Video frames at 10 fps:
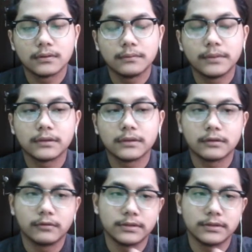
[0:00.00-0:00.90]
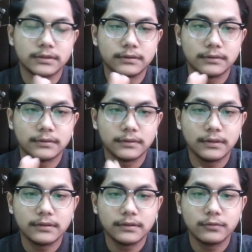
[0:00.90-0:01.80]
make a calculation
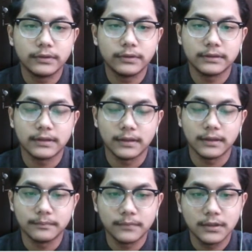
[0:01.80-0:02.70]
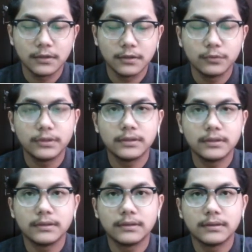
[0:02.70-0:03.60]
in doing this alarm,
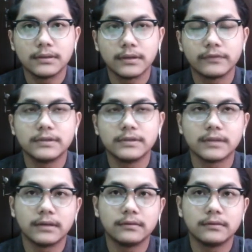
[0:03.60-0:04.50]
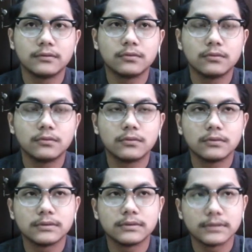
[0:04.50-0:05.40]
we have decided to
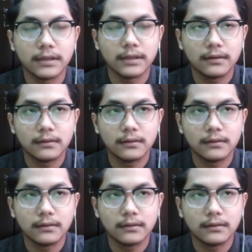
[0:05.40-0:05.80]
sell